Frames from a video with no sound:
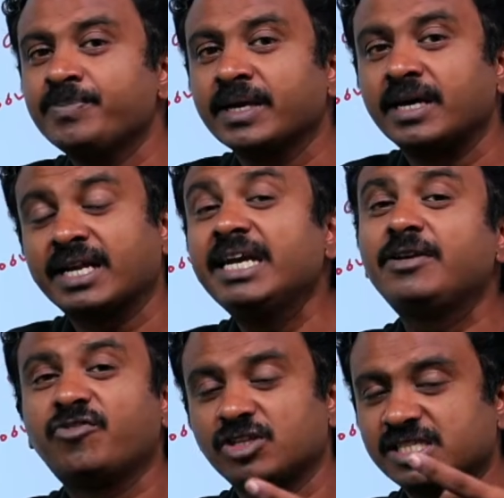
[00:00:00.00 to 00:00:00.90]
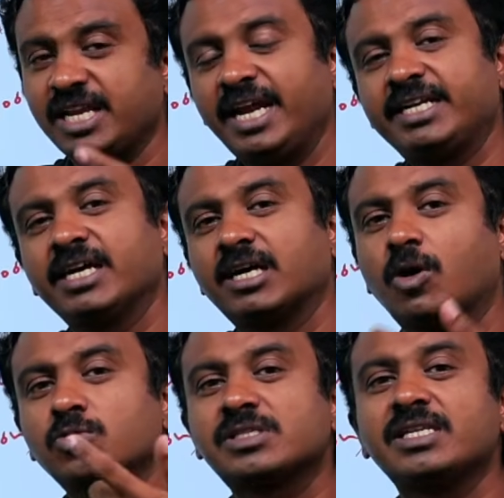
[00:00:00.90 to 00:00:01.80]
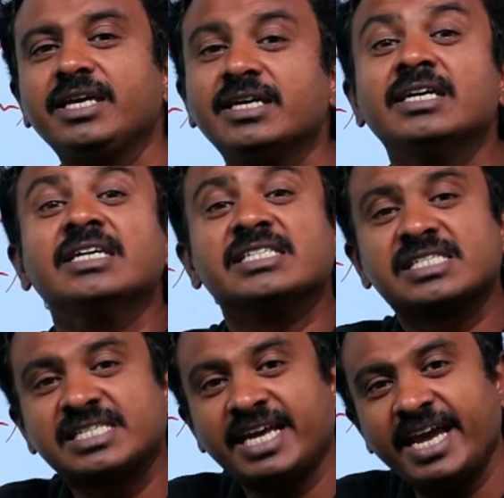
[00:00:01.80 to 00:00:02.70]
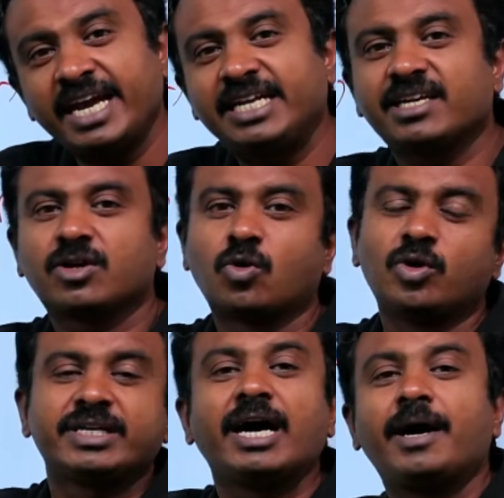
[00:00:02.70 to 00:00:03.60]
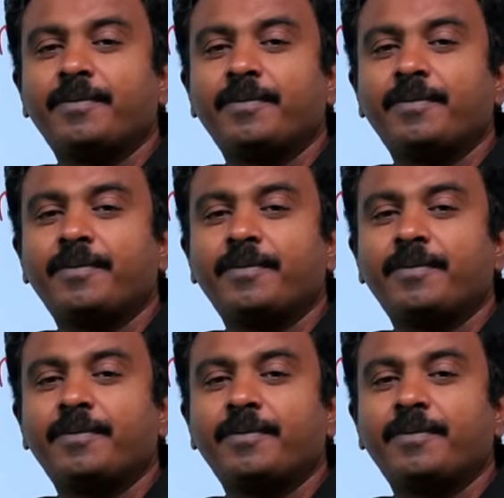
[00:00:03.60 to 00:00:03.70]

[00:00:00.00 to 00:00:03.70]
right? For later counseling state quota